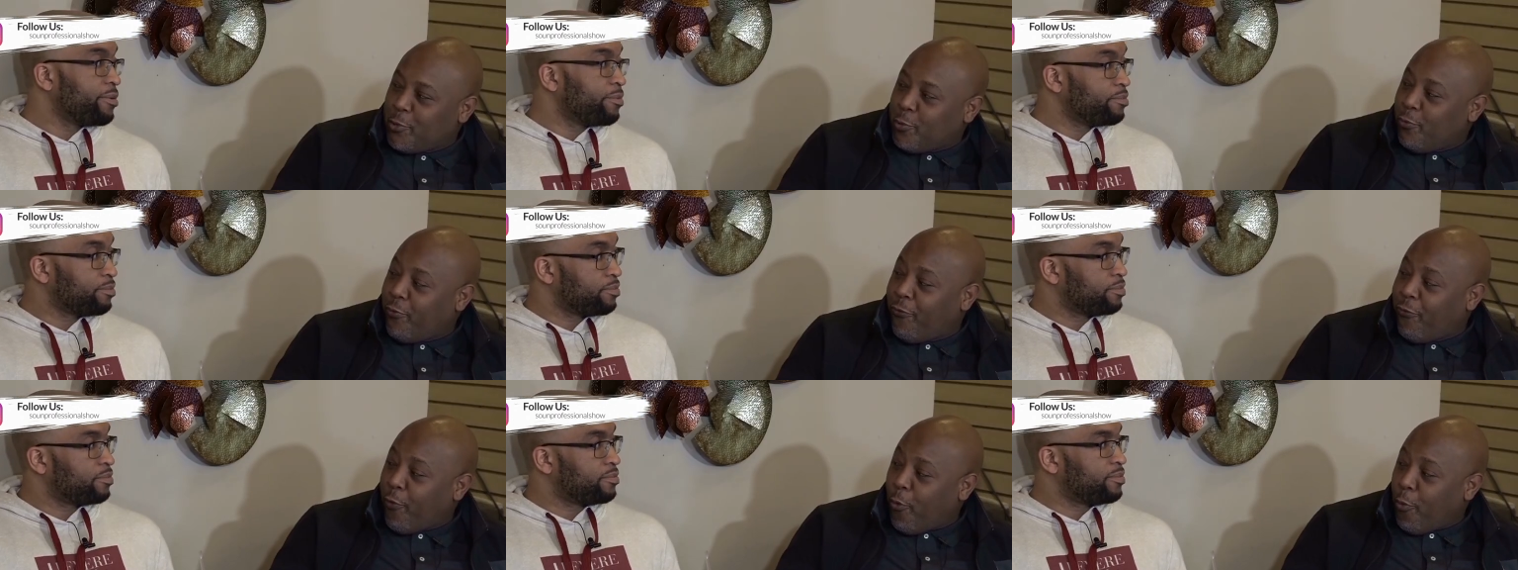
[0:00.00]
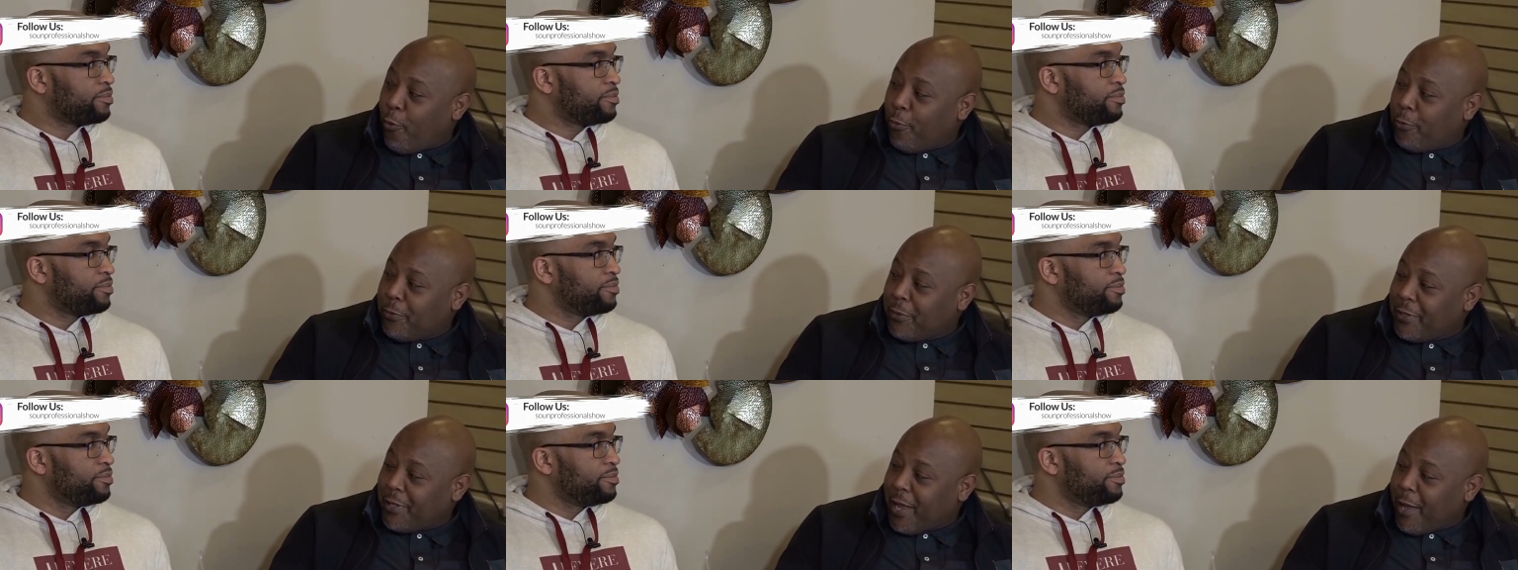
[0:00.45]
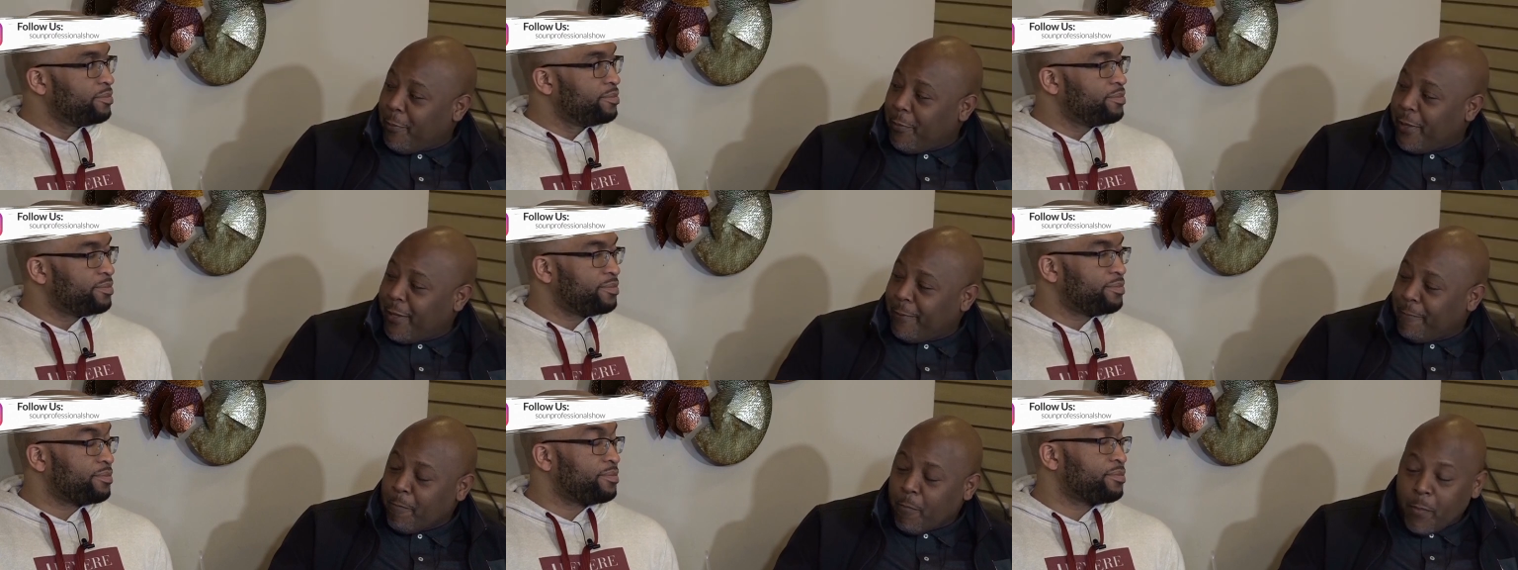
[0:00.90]
Speaker 1: twofold. You know what I
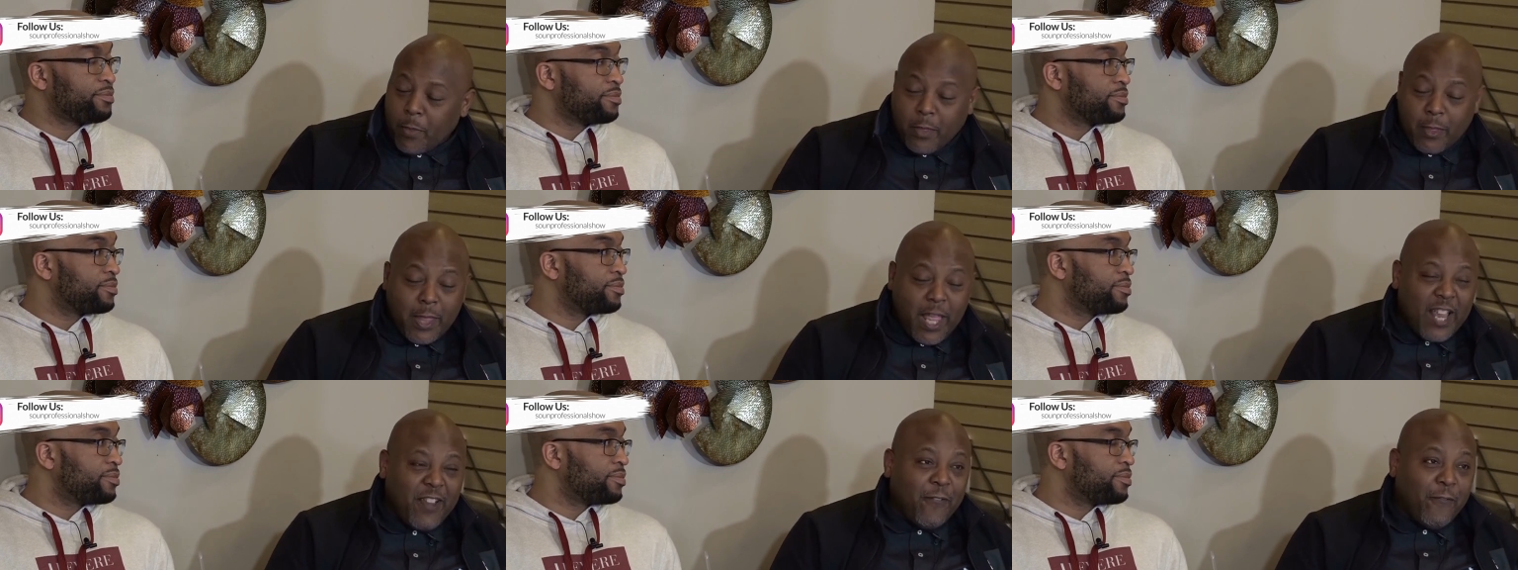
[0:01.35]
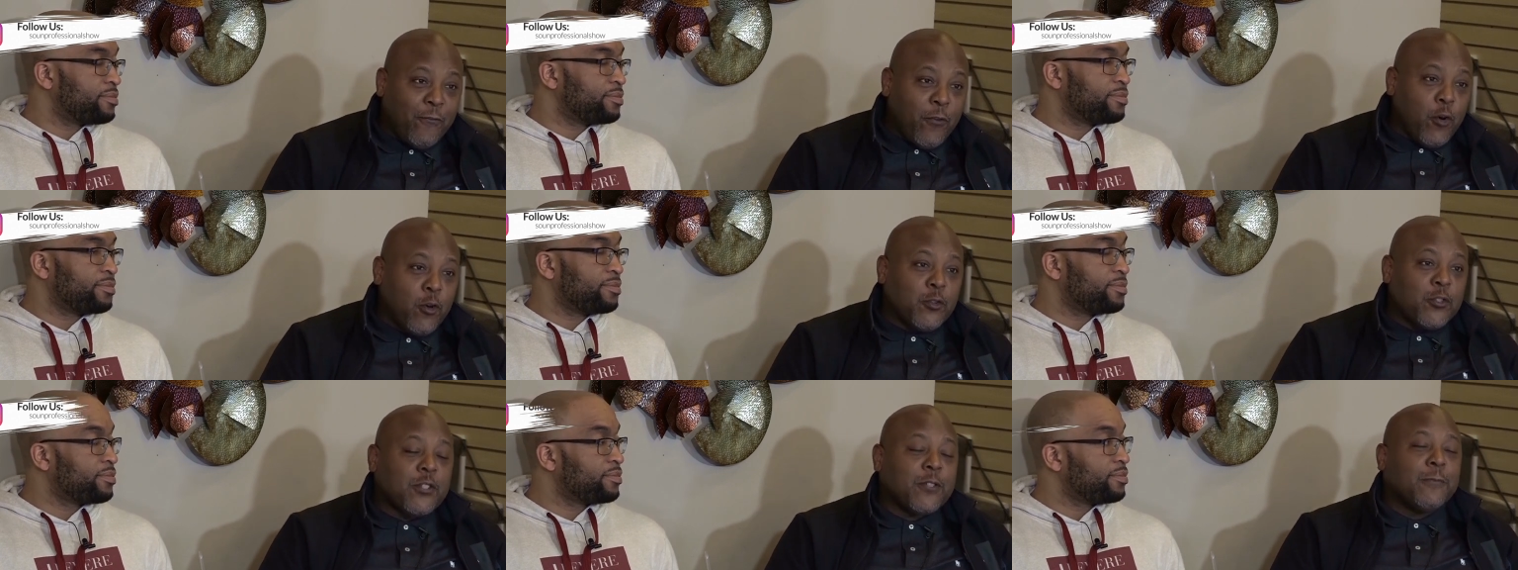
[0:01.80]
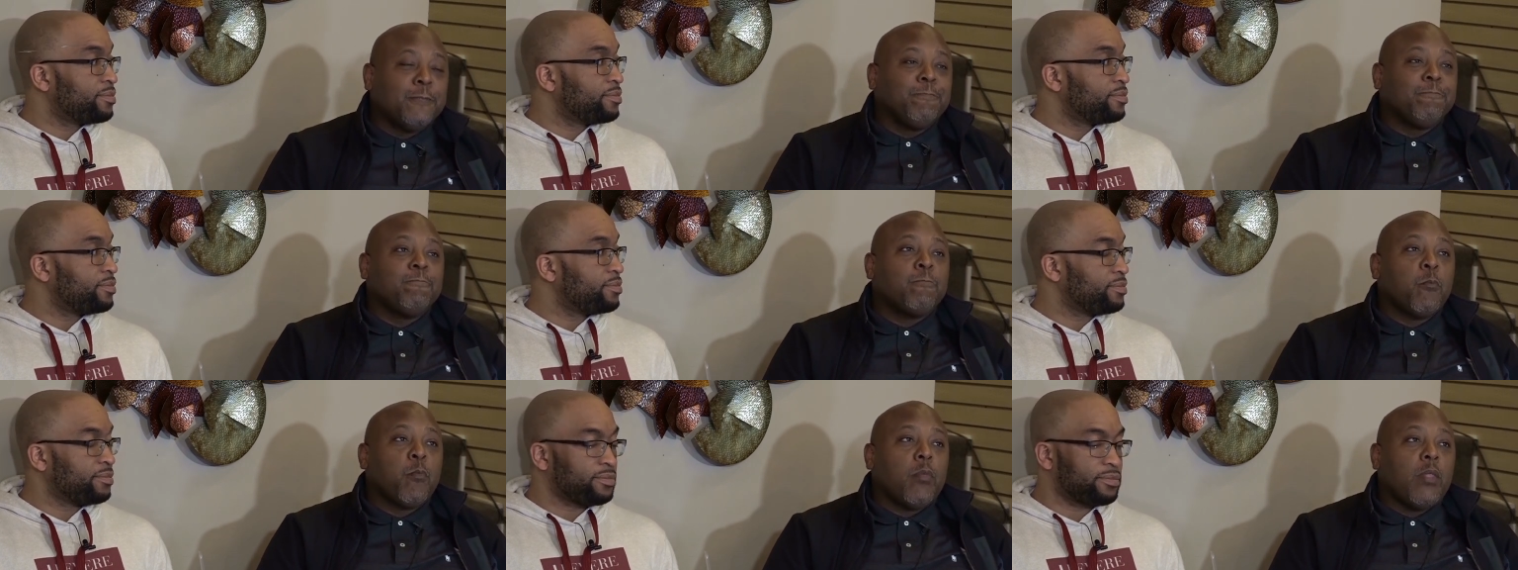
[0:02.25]
mean? Like first,
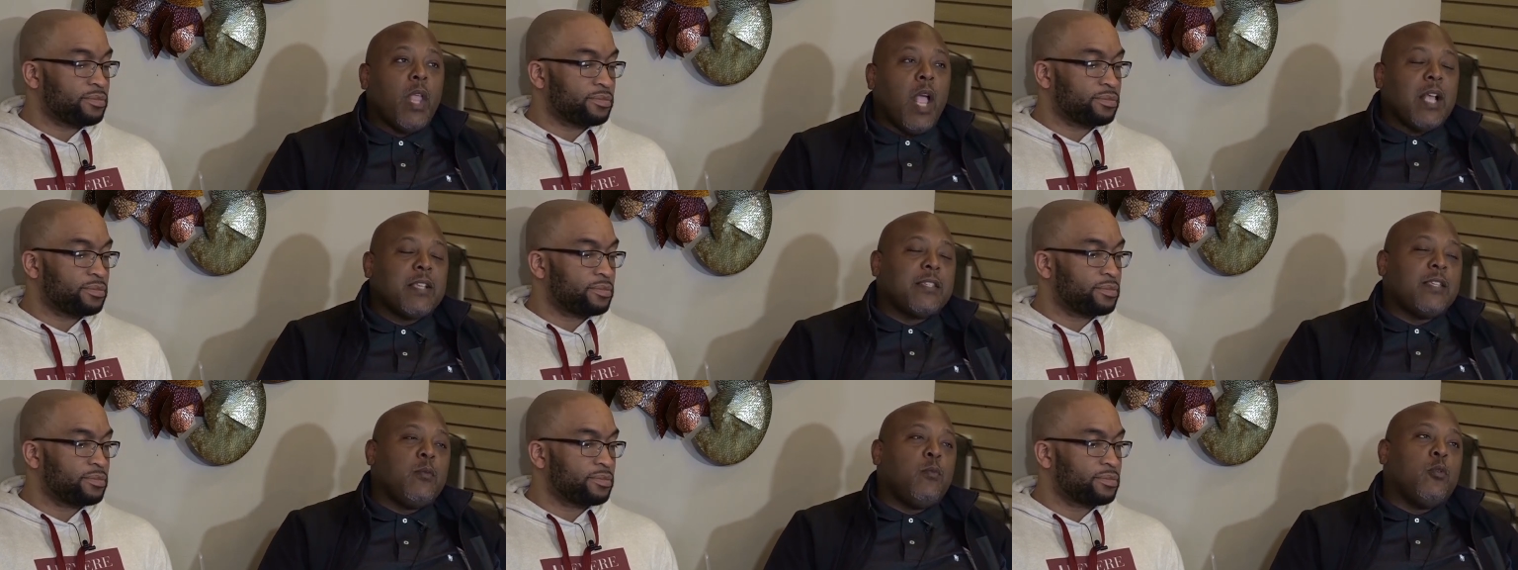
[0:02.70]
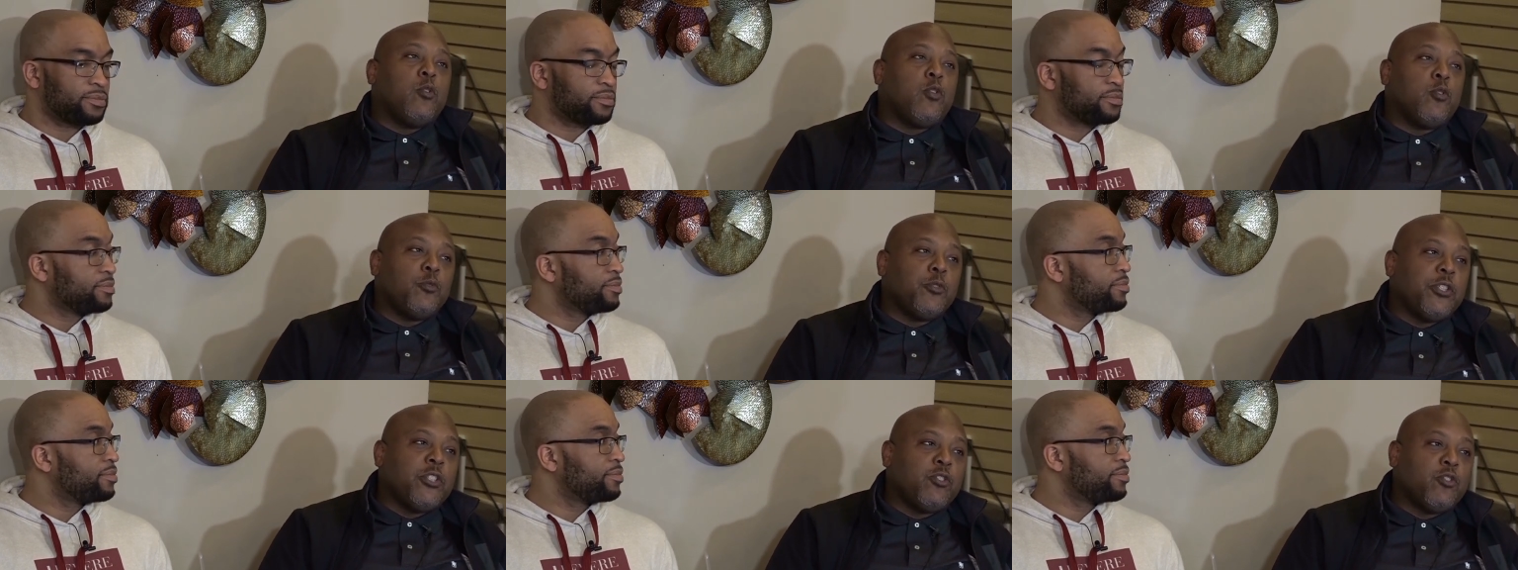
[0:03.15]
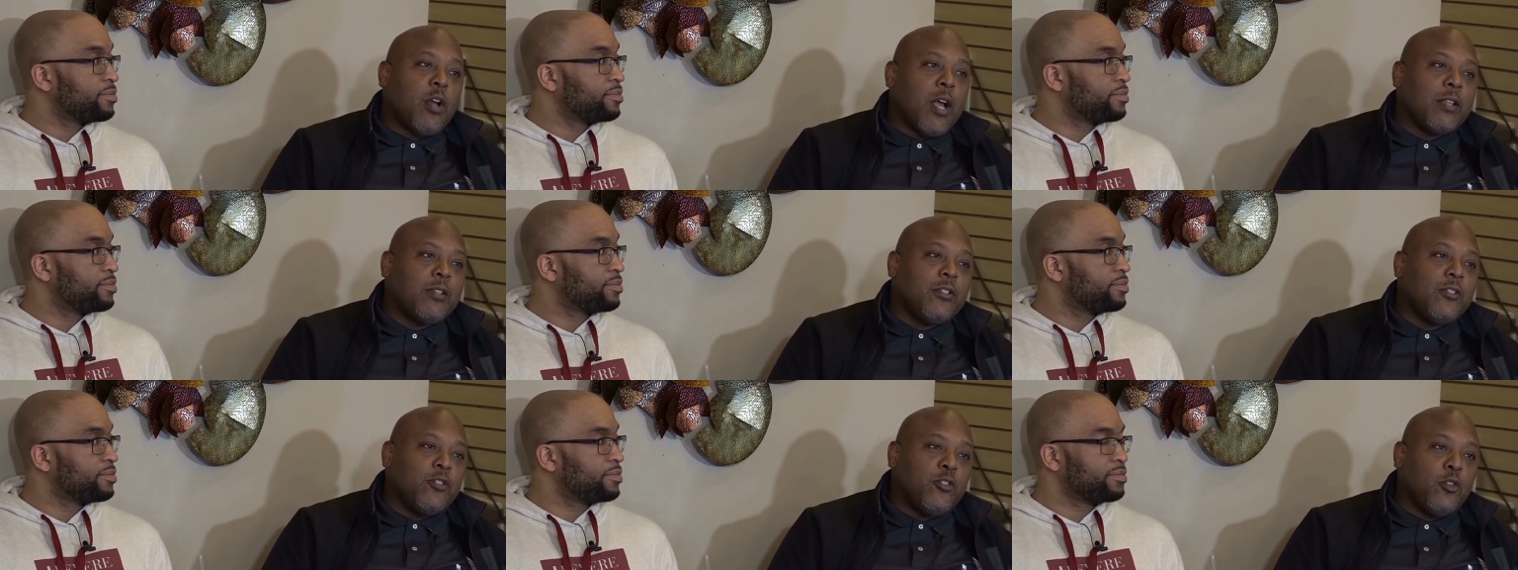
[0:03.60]
I see what Gucci
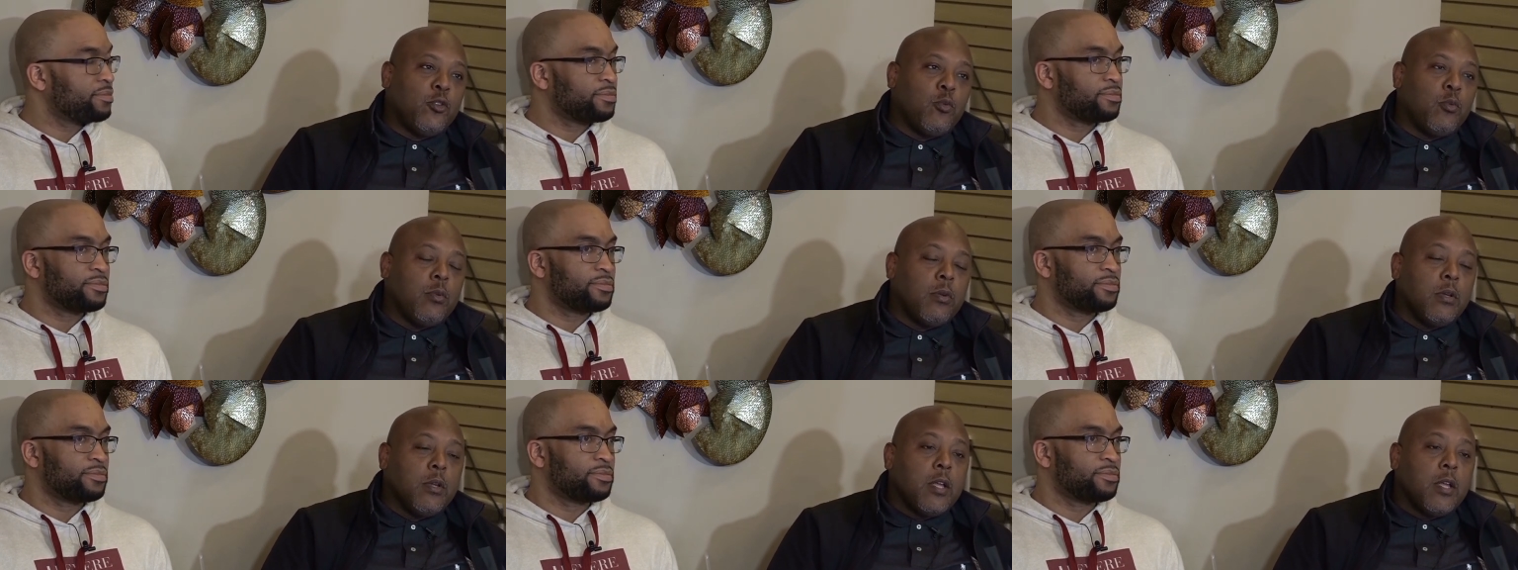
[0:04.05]
tried to do.